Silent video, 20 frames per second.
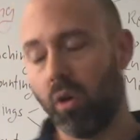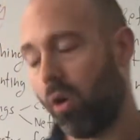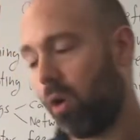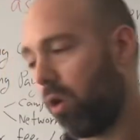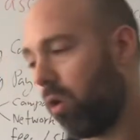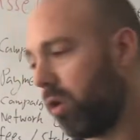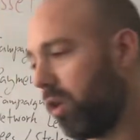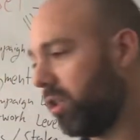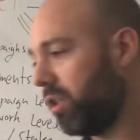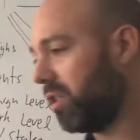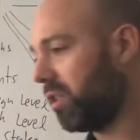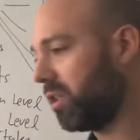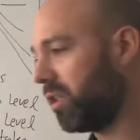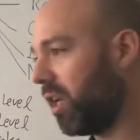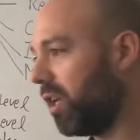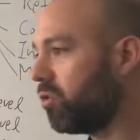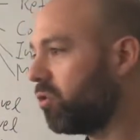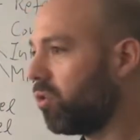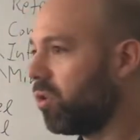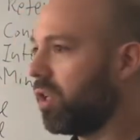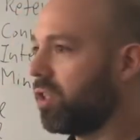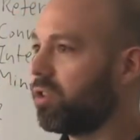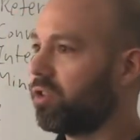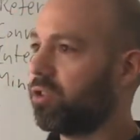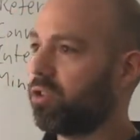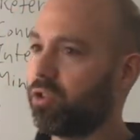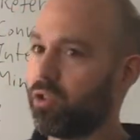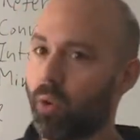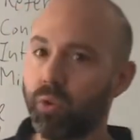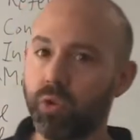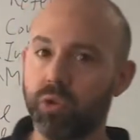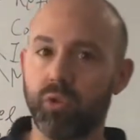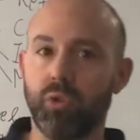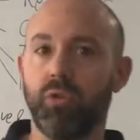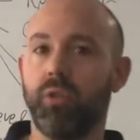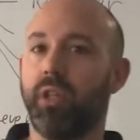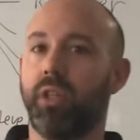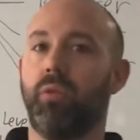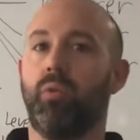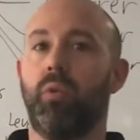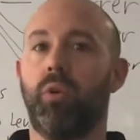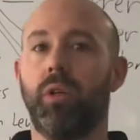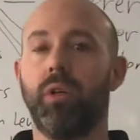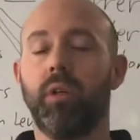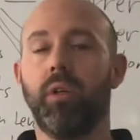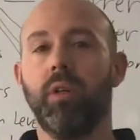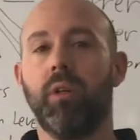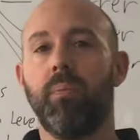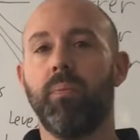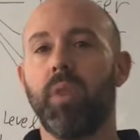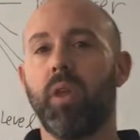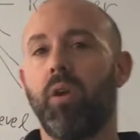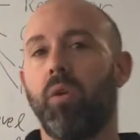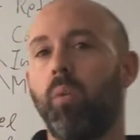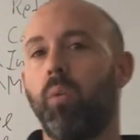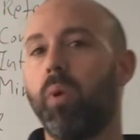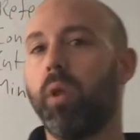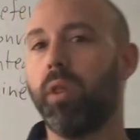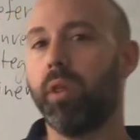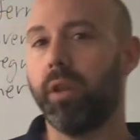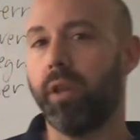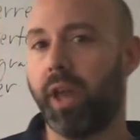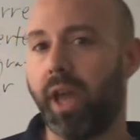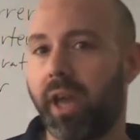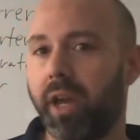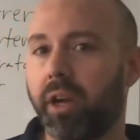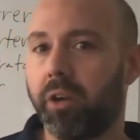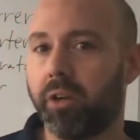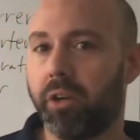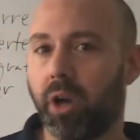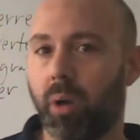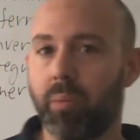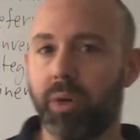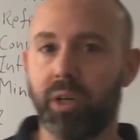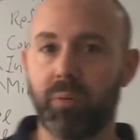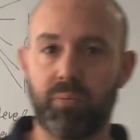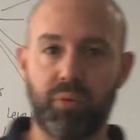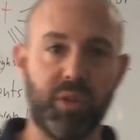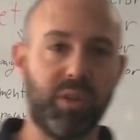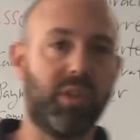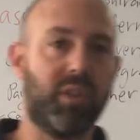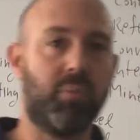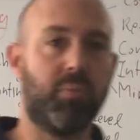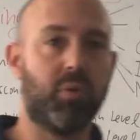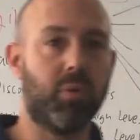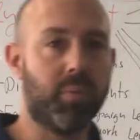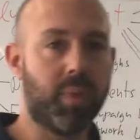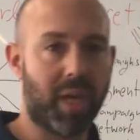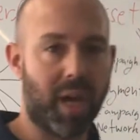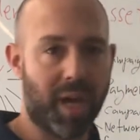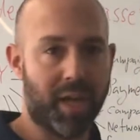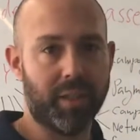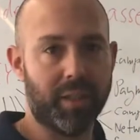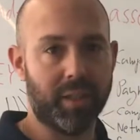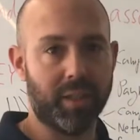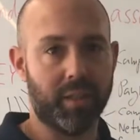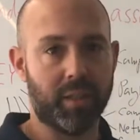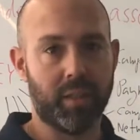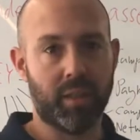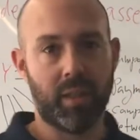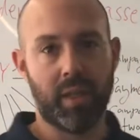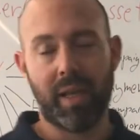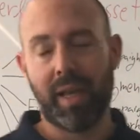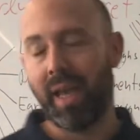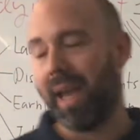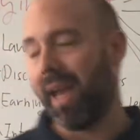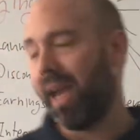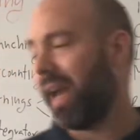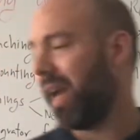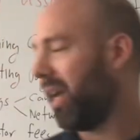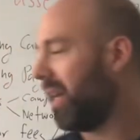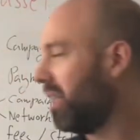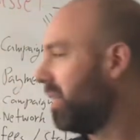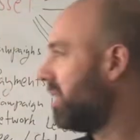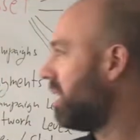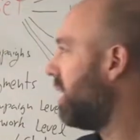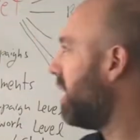or a decentralized social network with an economic principle behind it. And